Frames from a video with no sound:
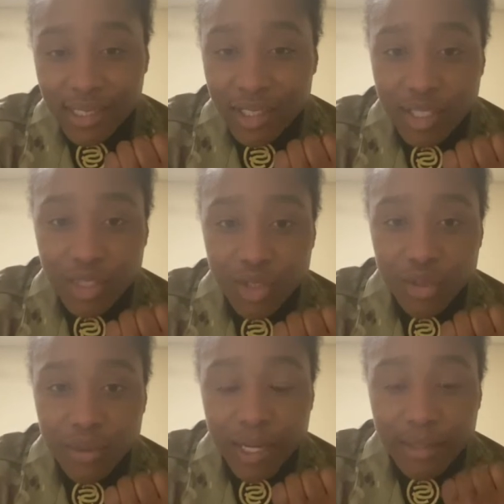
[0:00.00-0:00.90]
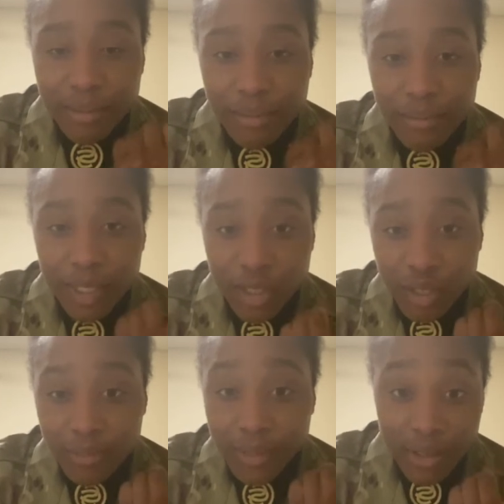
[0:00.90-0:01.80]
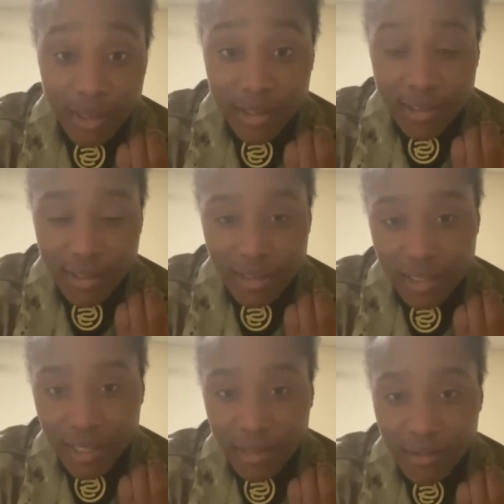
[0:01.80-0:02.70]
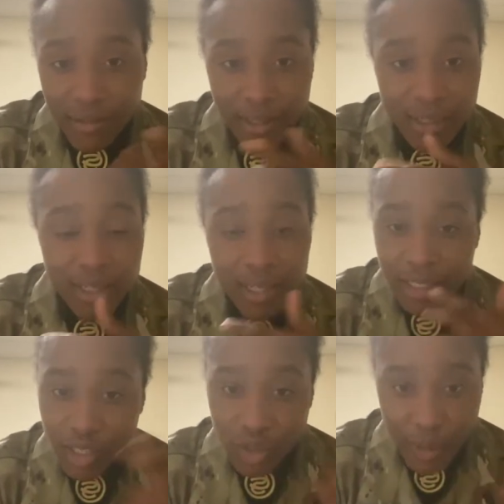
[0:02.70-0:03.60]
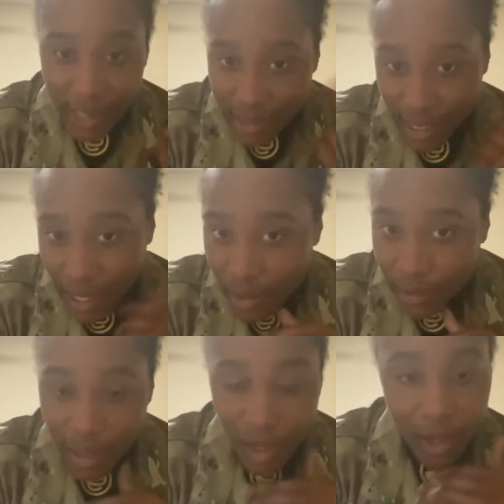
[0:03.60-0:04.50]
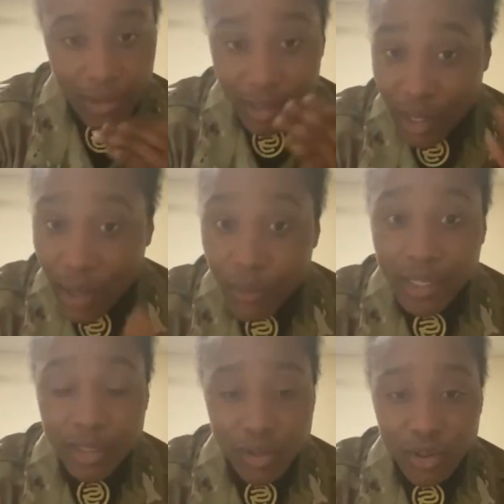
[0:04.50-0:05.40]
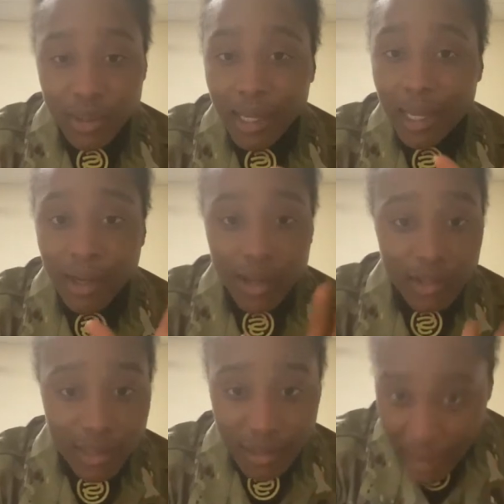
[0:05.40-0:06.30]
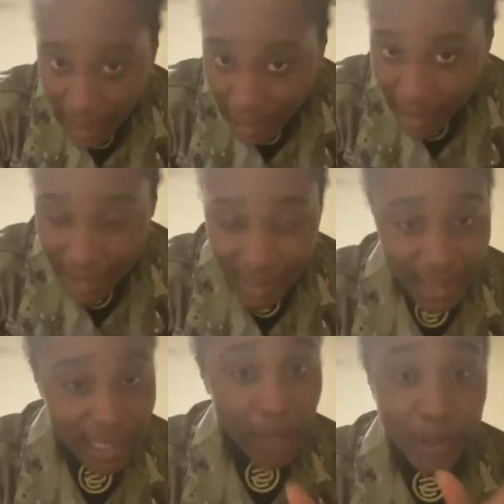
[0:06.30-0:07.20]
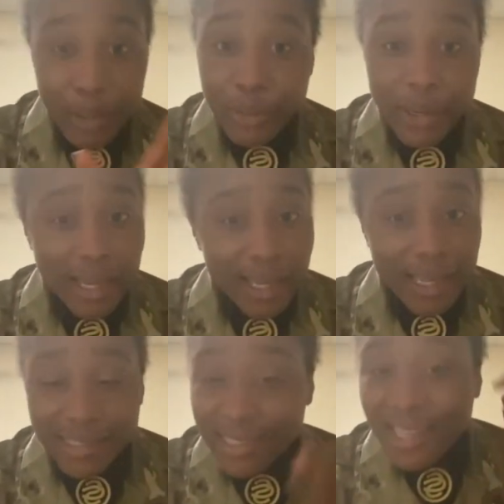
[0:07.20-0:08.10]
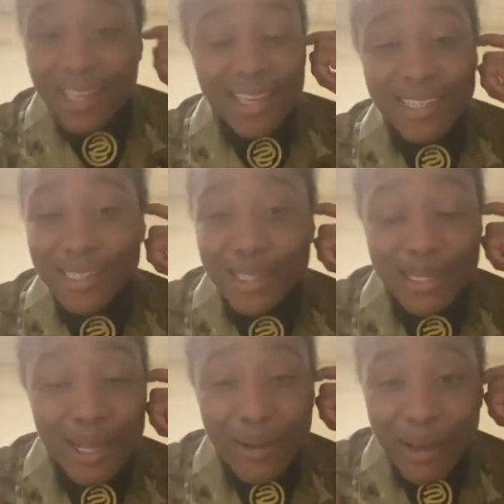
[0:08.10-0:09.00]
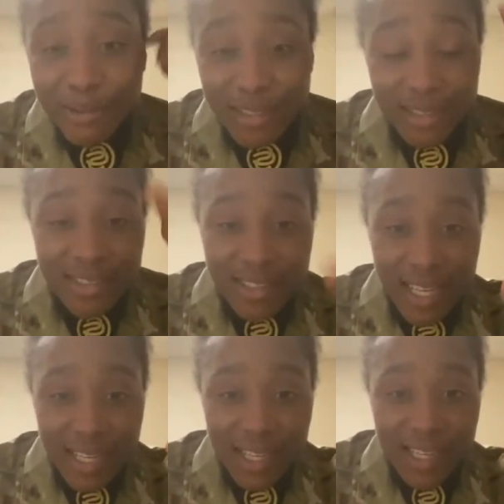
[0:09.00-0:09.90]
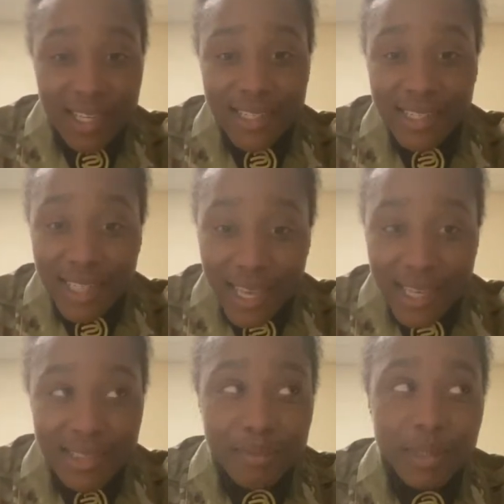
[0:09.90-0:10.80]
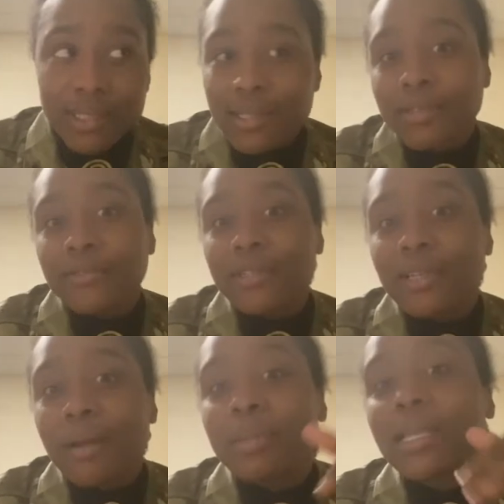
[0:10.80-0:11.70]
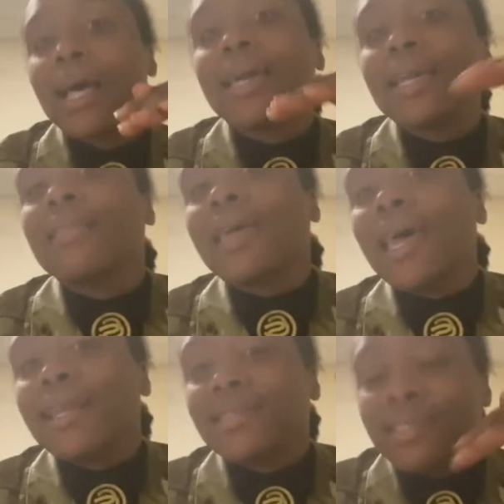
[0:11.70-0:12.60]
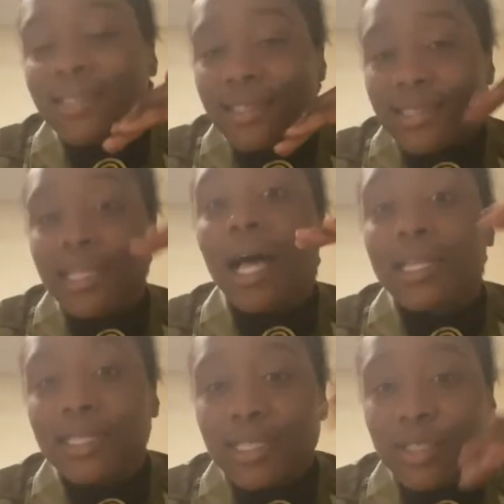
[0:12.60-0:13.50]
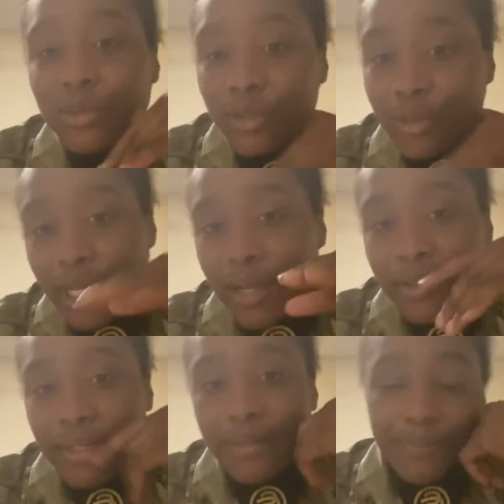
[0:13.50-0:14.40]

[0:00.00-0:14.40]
teach you how to measure meters and stuff and get your pace count and all that. So I went into it. I had all this in mind. It sounded great. I was understanding it in class, but it's different applying that knowledge when you get out there.